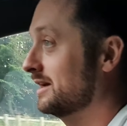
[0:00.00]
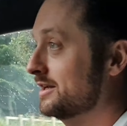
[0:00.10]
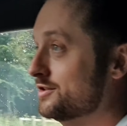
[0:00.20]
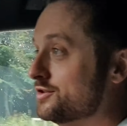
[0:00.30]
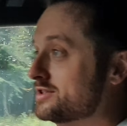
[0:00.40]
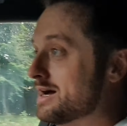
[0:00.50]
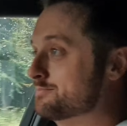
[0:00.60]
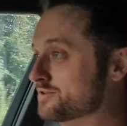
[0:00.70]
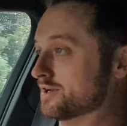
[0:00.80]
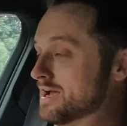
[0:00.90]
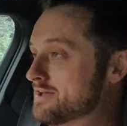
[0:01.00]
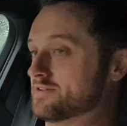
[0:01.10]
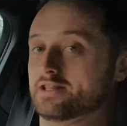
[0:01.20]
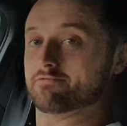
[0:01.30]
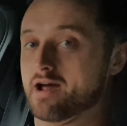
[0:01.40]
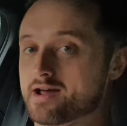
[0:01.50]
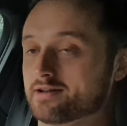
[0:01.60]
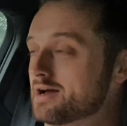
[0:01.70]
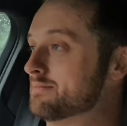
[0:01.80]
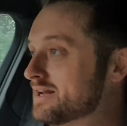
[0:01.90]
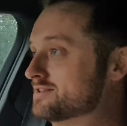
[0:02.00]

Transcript: it's just absolute. Even in the rain, I mean,